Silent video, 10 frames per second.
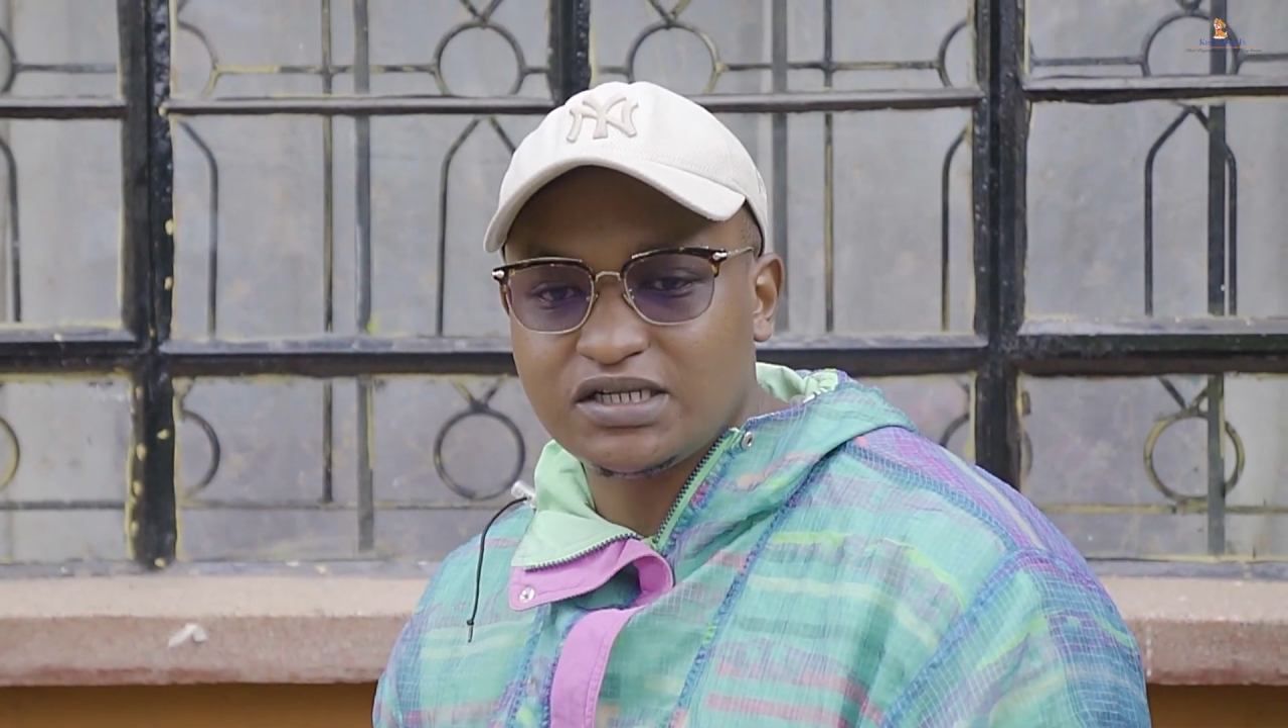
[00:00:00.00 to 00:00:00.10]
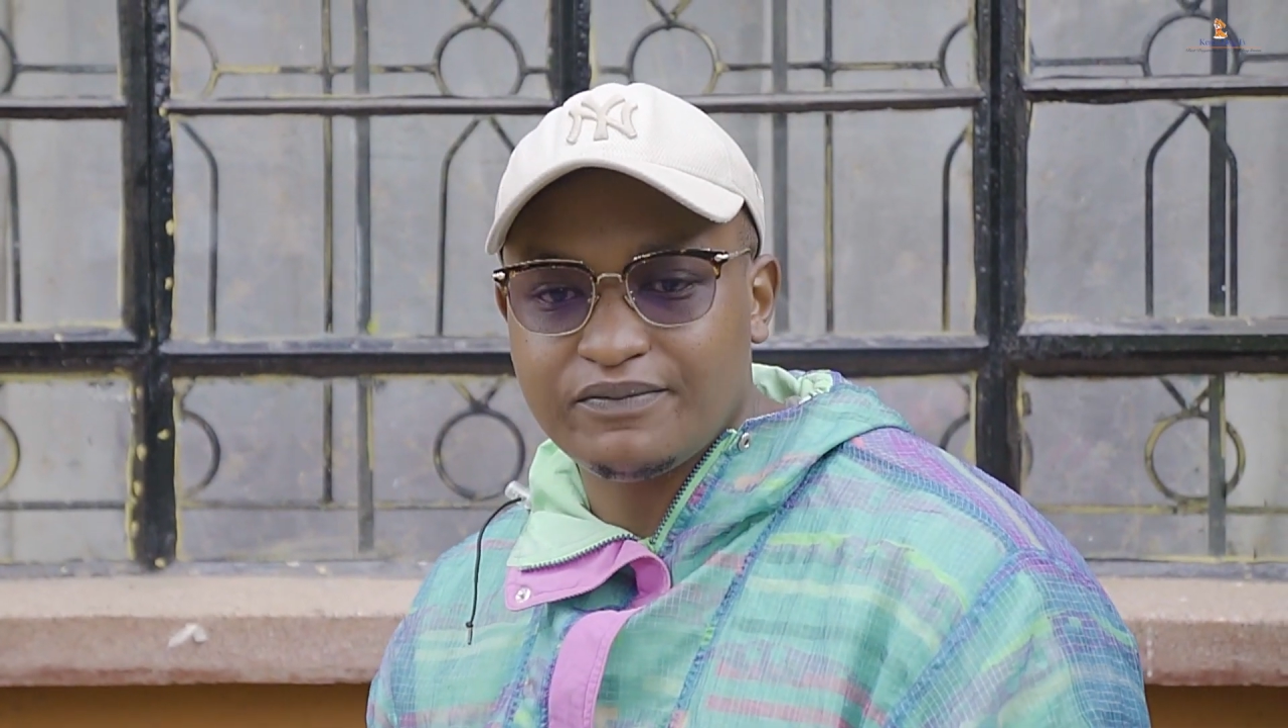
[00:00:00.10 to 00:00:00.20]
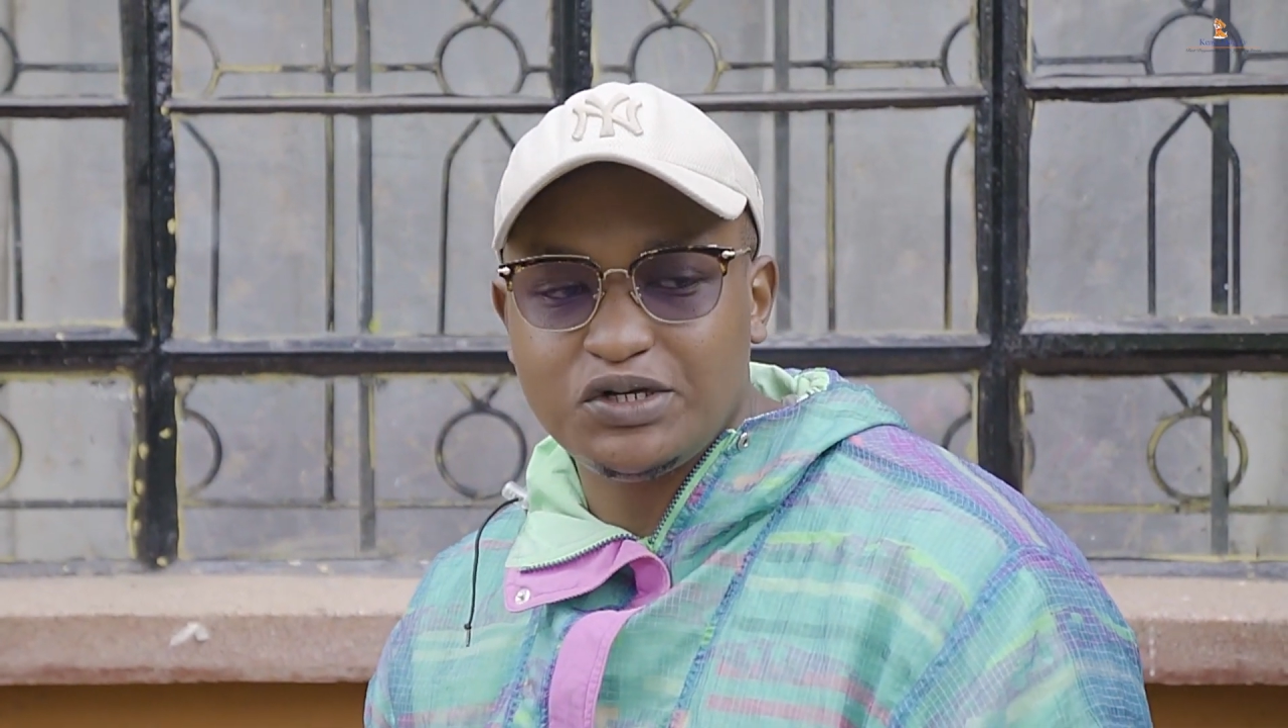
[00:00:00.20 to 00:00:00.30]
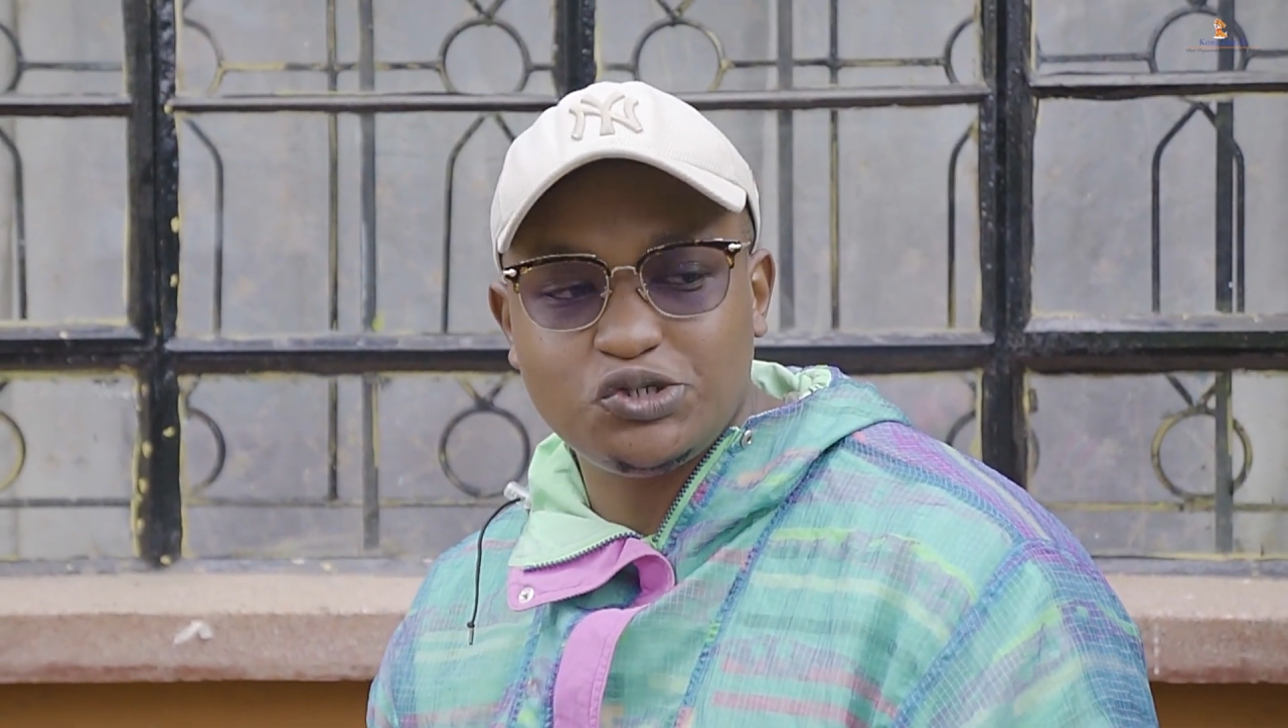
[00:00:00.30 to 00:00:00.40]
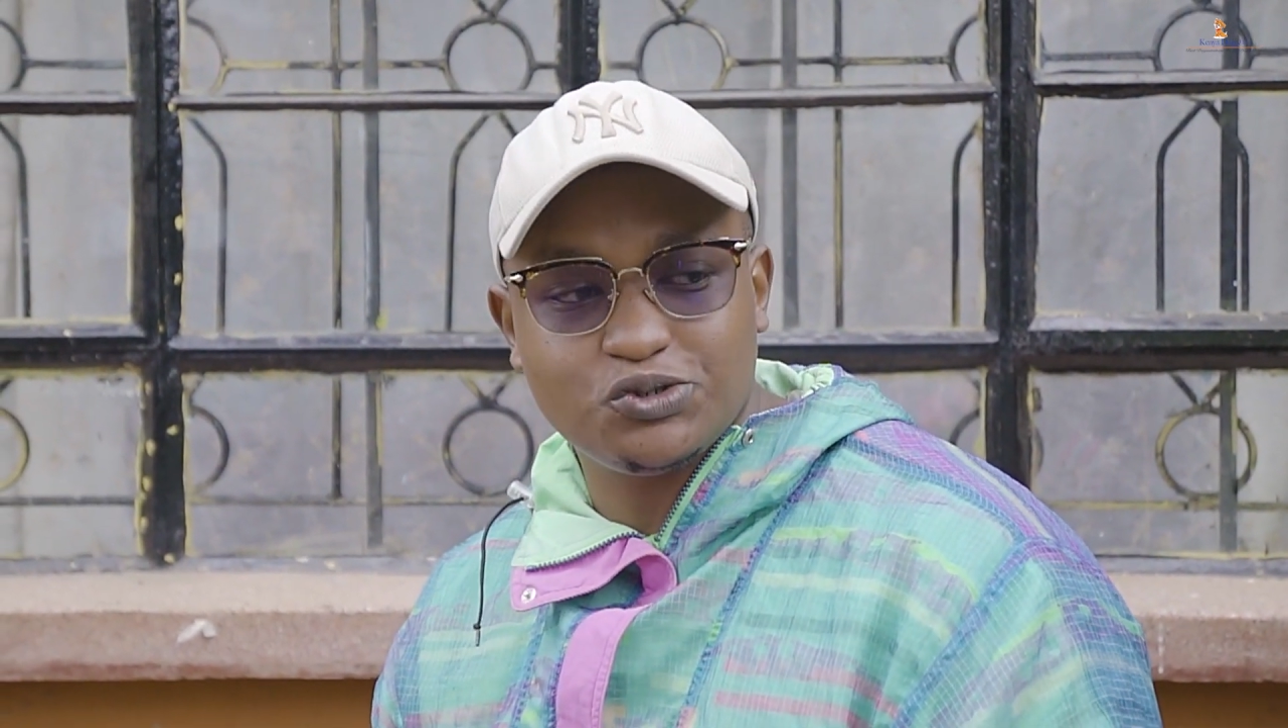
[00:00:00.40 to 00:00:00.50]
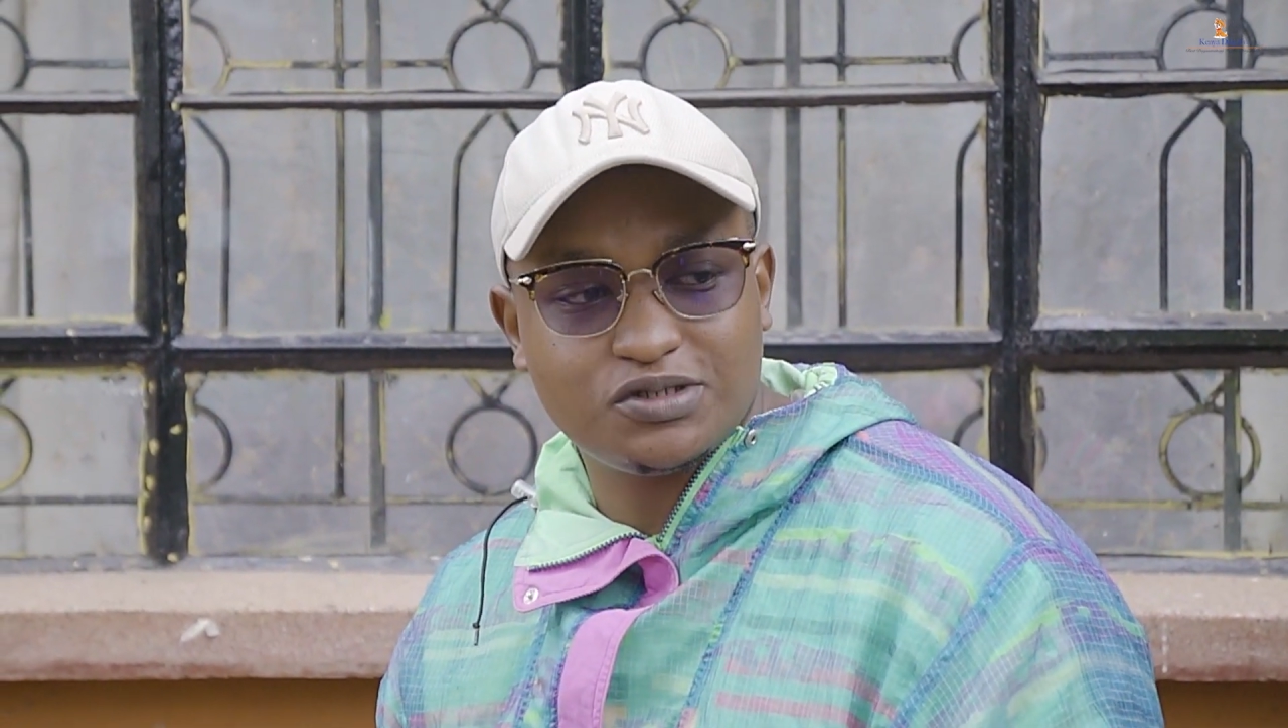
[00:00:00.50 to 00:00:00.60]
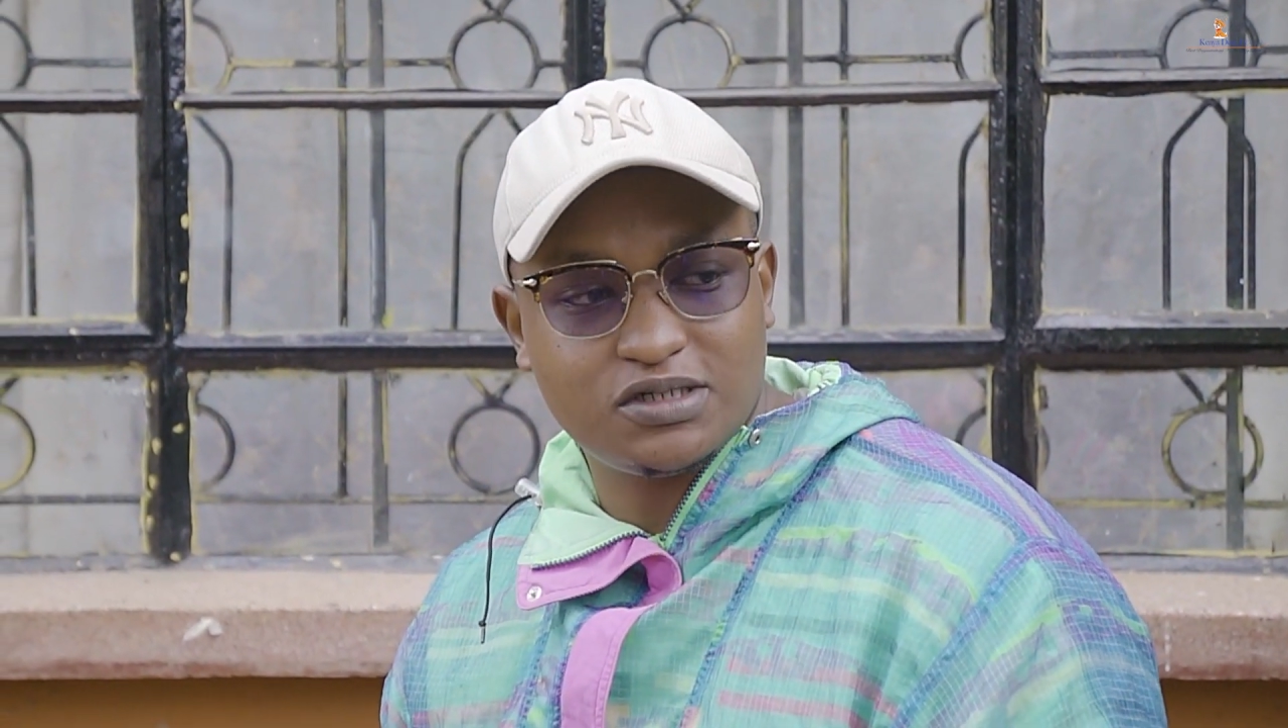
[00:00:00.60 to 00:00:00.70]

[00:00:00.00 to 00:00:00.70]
some issues,